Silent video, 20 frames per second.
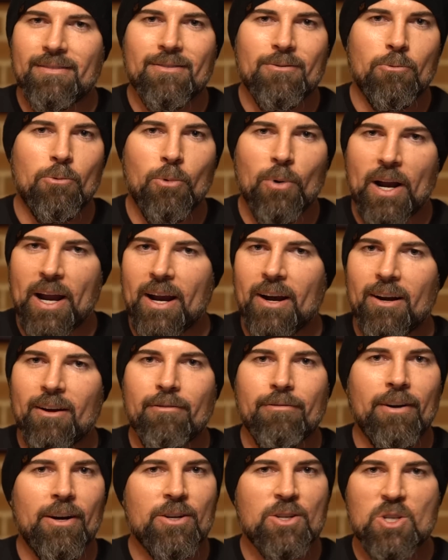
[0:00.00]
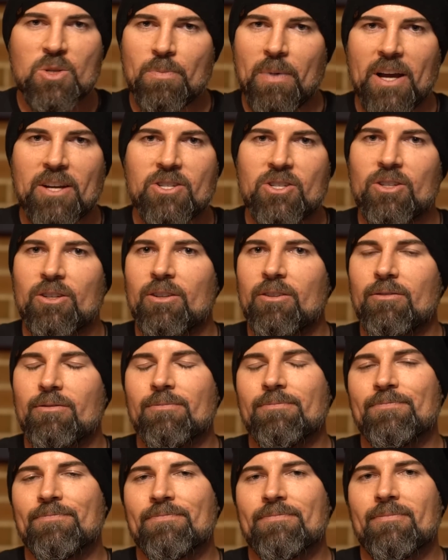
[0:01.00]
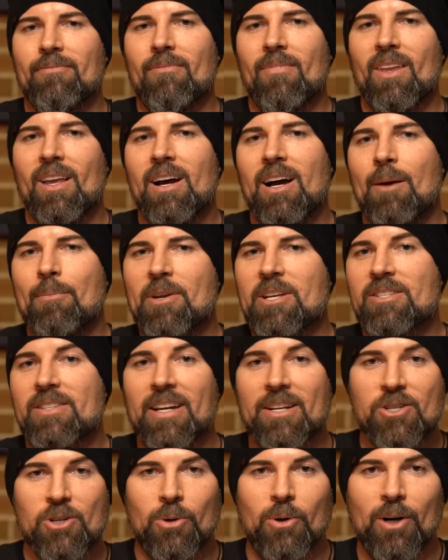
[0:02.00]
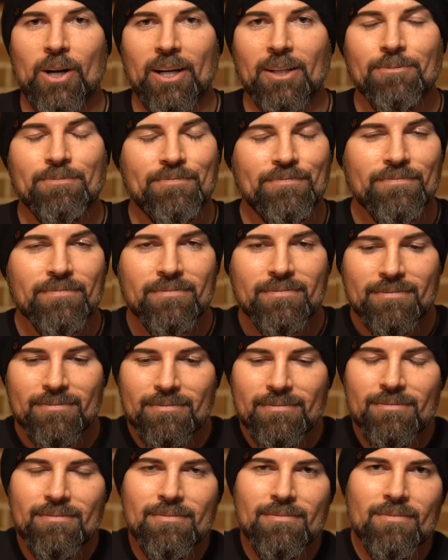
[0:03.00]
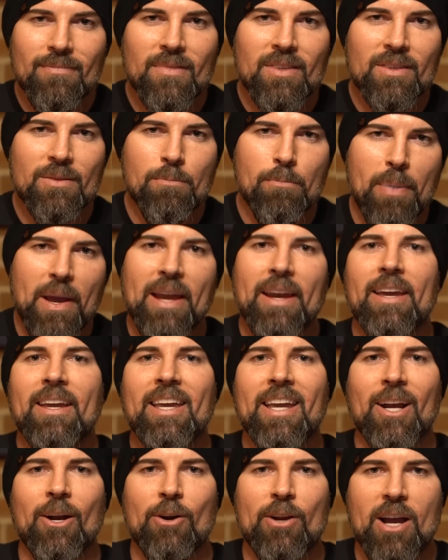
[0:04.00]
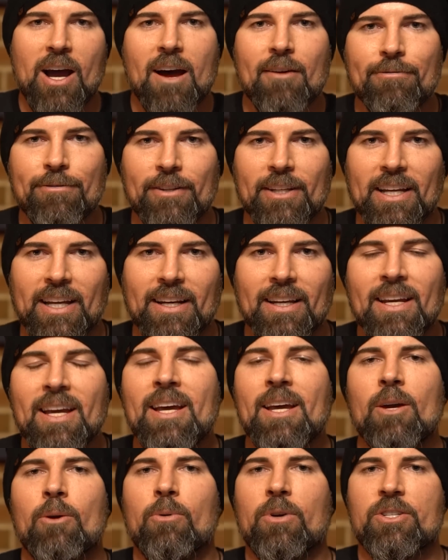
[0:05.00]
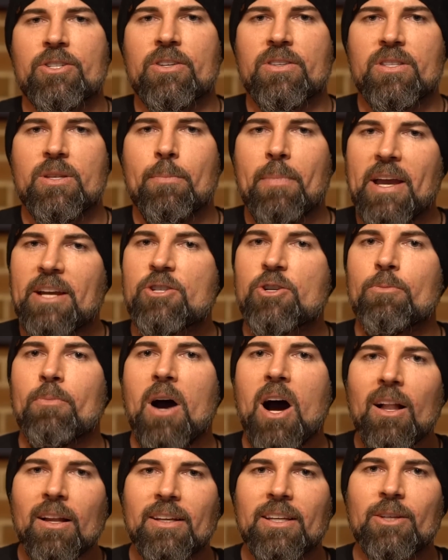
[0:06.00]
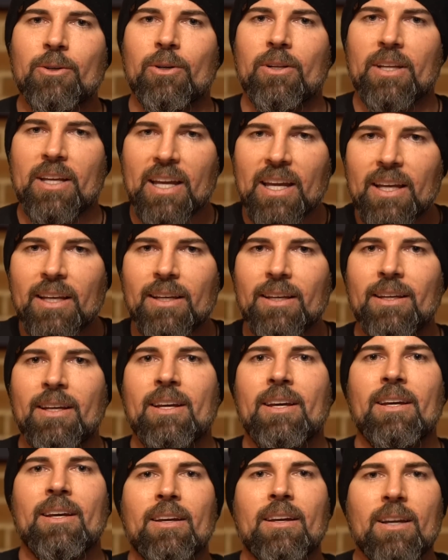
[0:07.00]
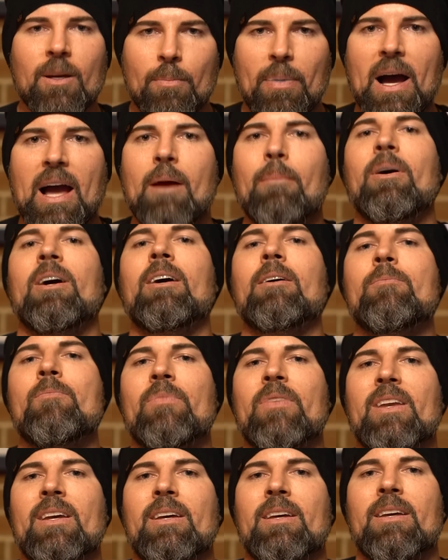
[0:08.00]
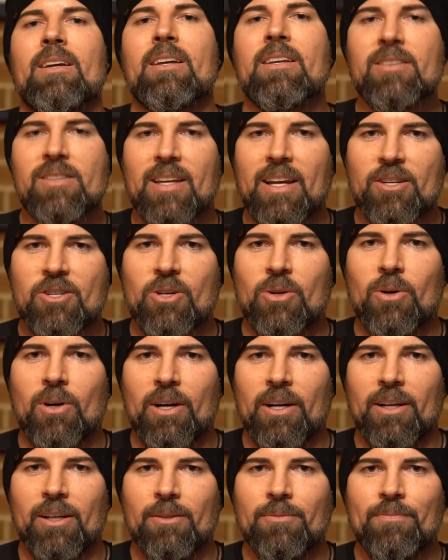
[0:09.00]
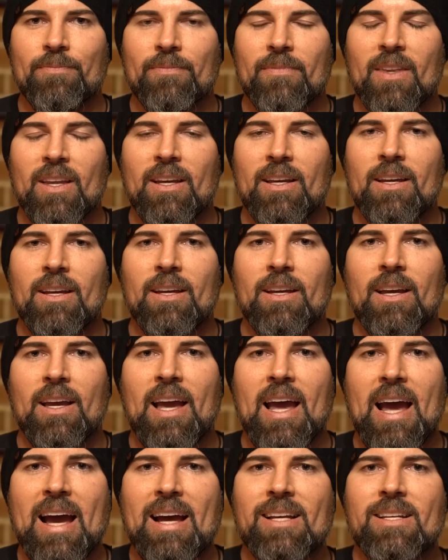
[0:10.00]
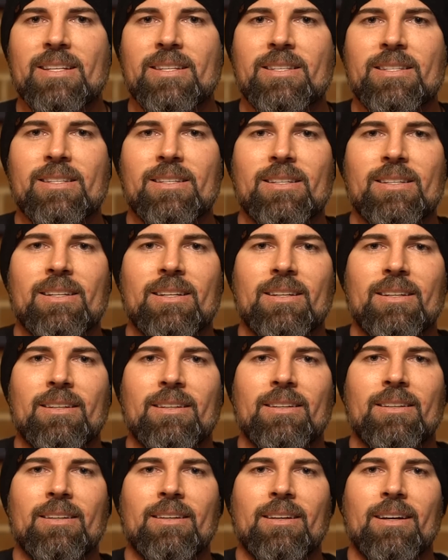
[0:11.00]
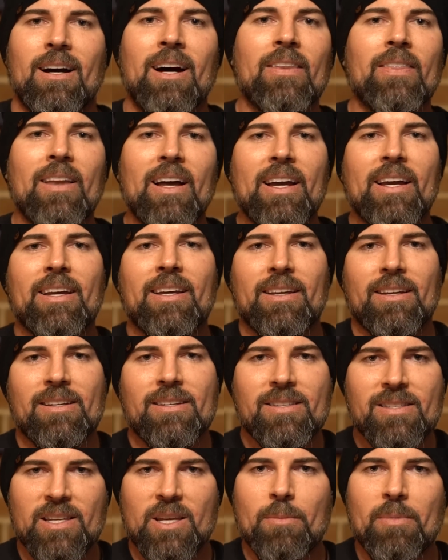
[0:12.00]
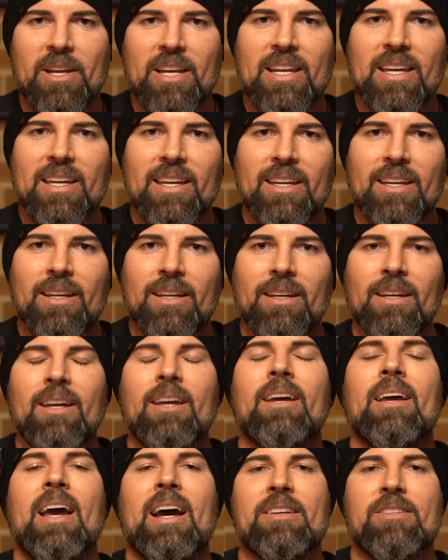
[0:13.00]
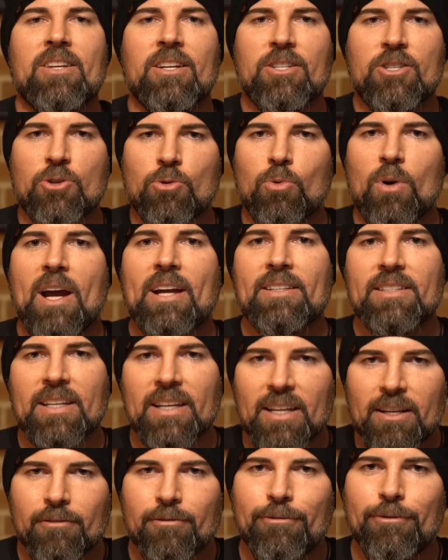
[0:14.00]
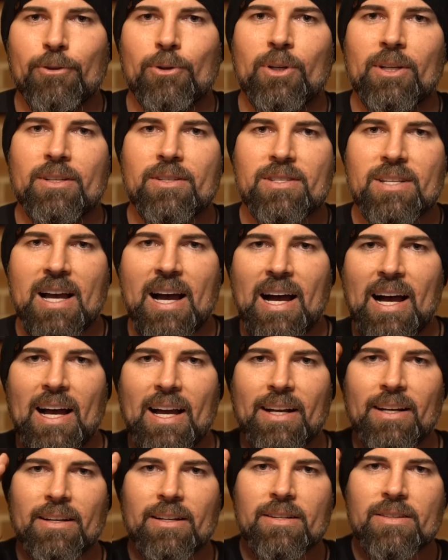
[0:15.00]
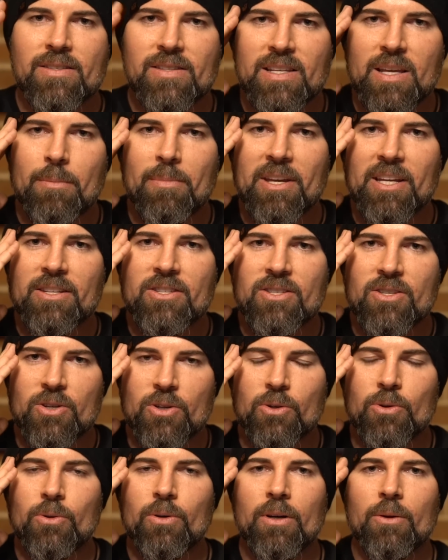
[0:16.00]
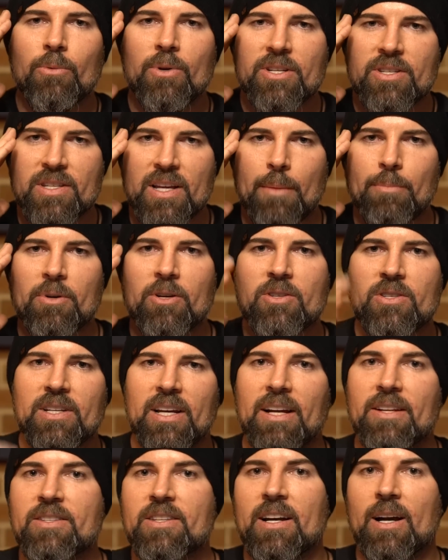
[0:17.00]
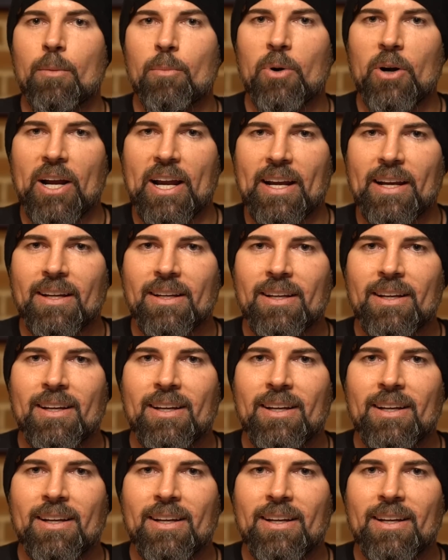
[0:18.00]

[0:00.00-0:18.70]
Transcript: rare, very special essential oil. Beta-caryophyllene, which is the major molecule in Copaiba essential oil, has, unlike CBD, has a direct influence on CB2 receptor sites in our brain.